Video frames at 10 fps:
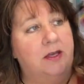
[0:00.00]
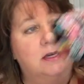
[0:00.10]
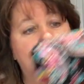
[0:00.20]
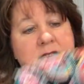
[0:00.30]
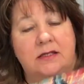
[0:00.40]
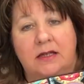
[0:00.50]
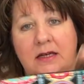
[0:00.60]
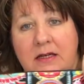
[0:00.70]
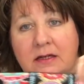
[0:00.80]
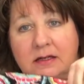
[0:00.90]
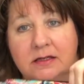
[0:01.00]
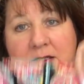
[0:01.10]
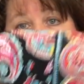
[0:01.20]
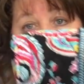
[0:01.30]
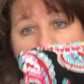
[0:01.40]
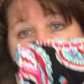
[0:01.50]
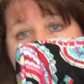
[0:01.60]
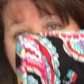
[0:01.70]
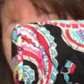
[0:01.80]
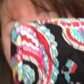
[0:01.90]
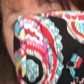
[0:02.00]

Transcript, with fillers: this is Parisian